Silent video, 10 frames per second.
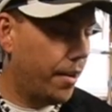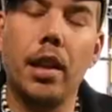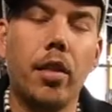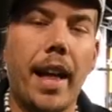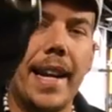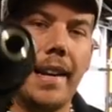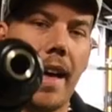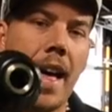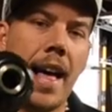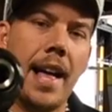The light
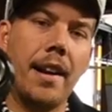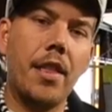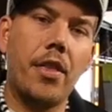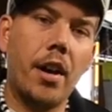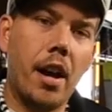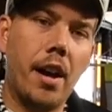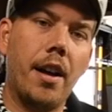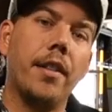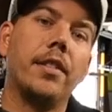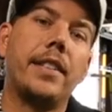on the